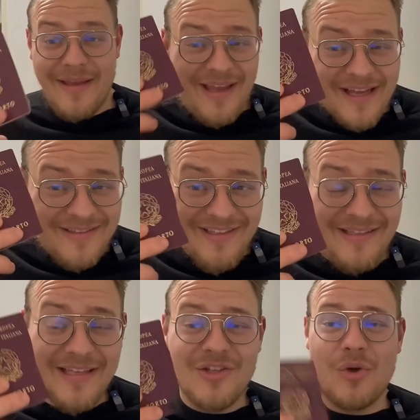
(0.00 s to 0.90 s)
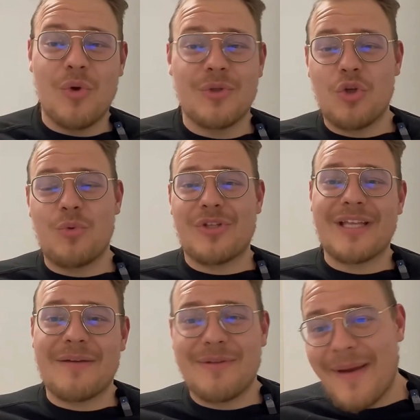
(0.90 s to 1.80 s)
And since I don't want to lose it
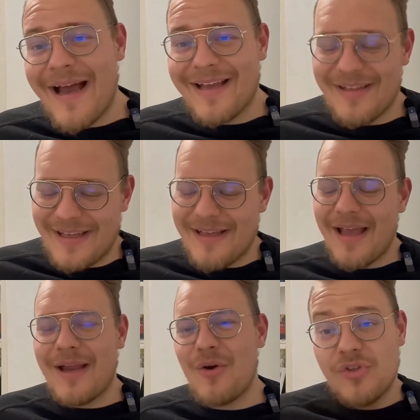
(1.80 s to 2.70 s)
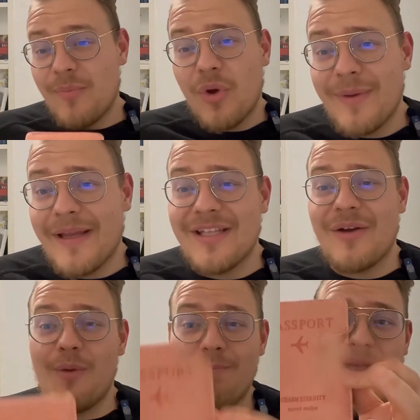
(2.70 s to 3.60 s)
even by accident, I also bought
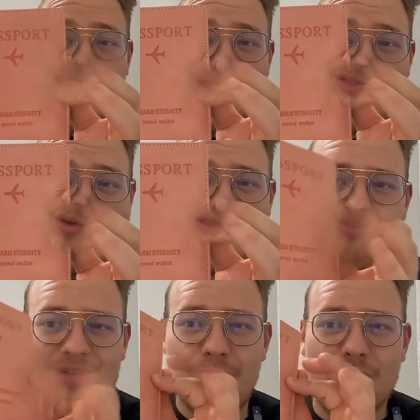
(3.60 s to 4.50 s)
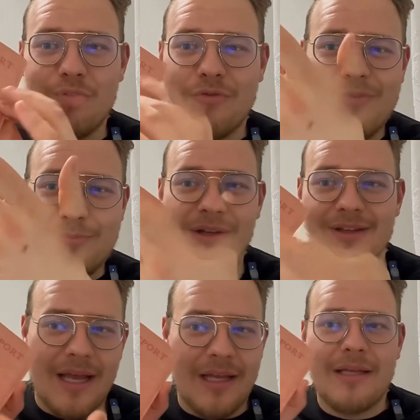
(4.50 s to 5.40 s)
myself a passport holder in a beautiful pink
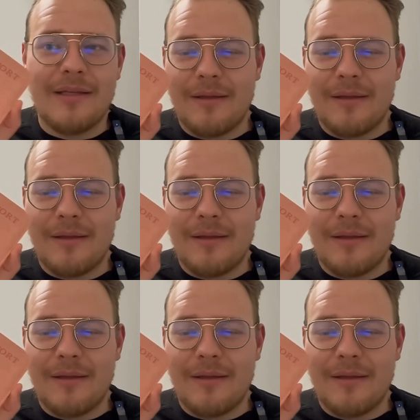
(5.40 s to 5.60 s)
color.